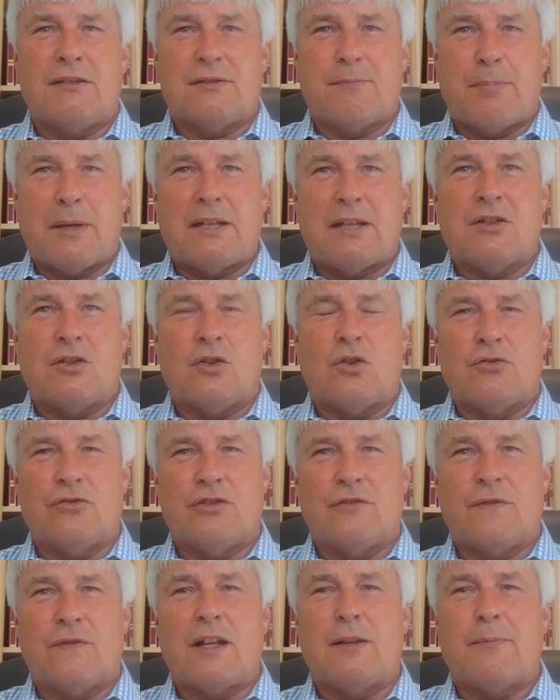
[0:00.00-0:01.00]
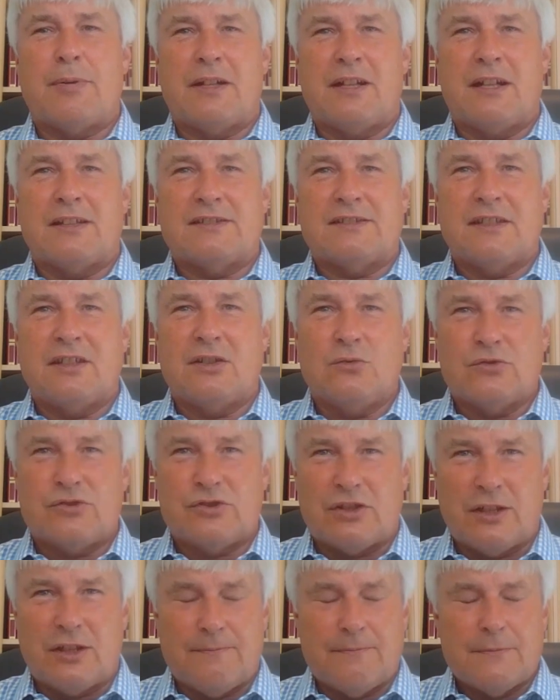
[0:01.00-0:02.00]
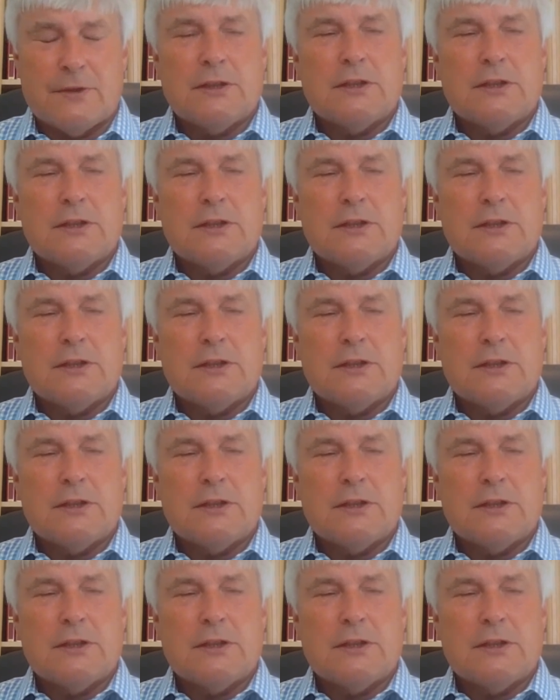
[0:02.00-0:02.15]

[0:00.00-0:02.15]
is dependent on developing their skill set.